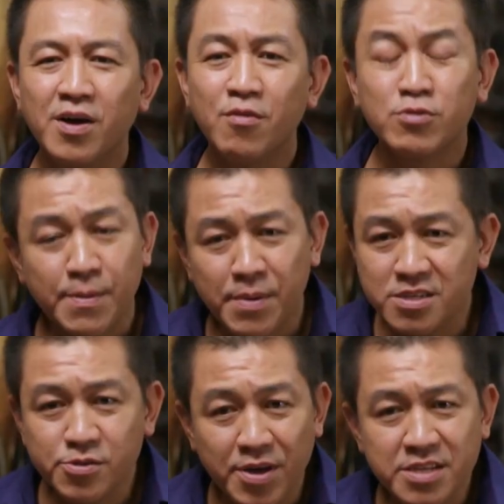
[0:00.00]
wow, was that
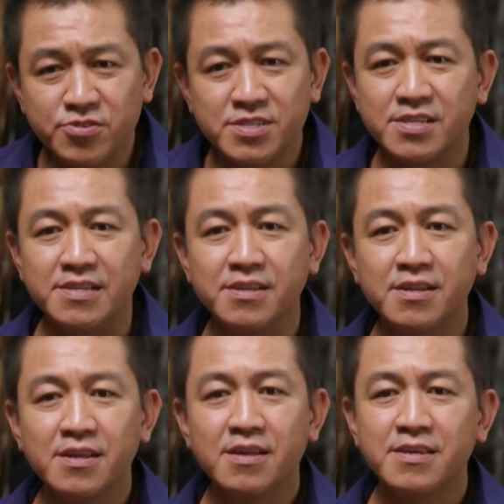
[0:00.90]
because you were interested? Just
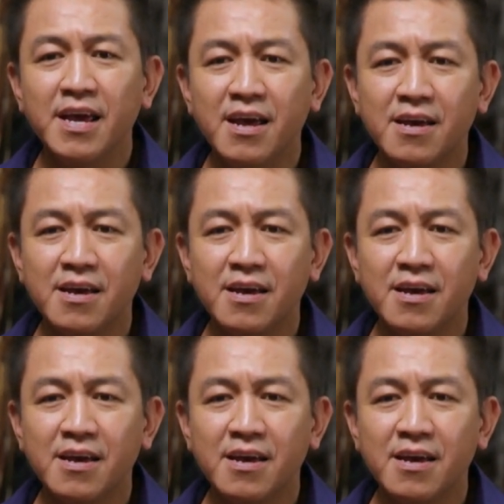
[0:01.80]
interested. Yeah.